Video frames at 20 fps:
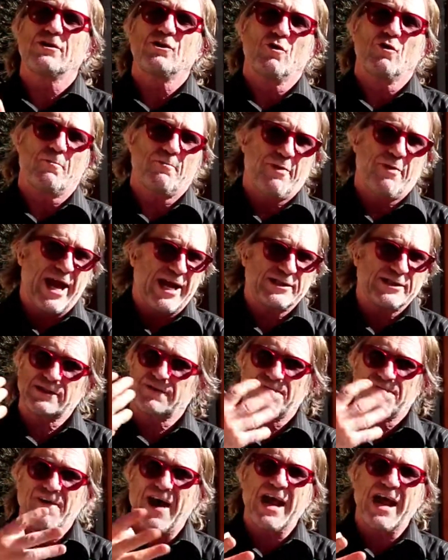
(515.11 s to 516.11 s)
your pet's
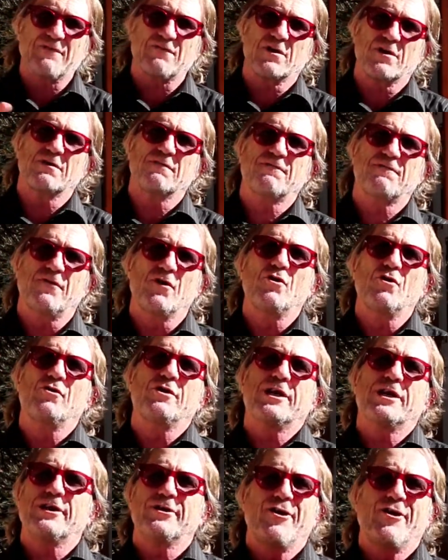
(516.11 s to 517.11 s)
favourite
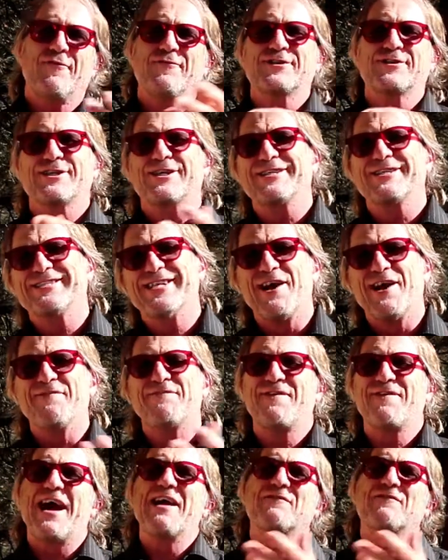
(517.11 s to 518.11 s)
food, and obviously there's no
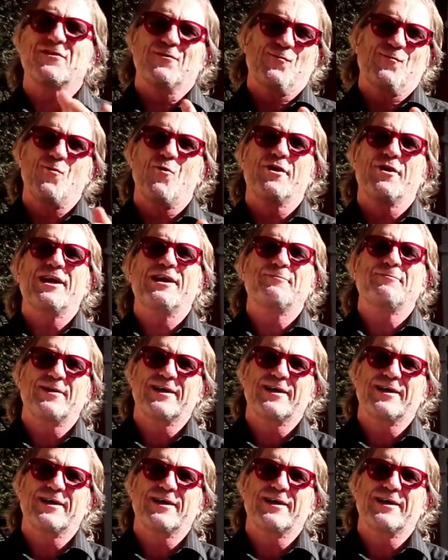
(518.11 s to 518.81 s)
favourite water,